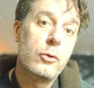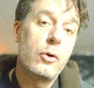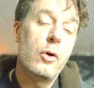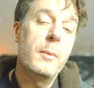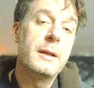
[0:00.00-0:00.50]

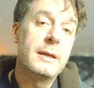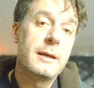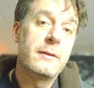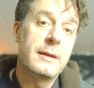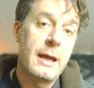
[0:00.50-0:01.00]

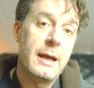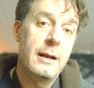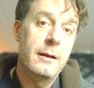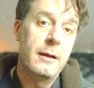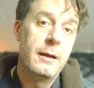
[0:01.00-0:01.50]
chromatic
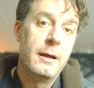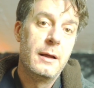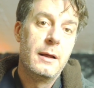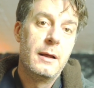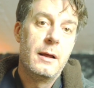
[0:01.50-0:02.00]
scale
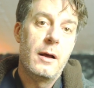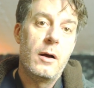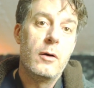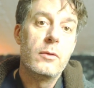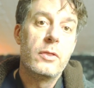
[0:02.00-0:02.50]

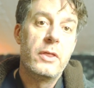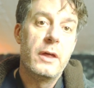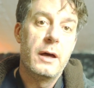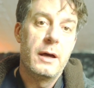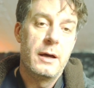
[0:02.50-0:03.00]
on
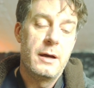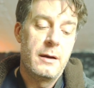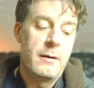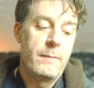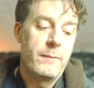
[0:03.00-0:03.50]

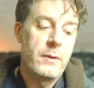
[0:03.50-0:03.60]
the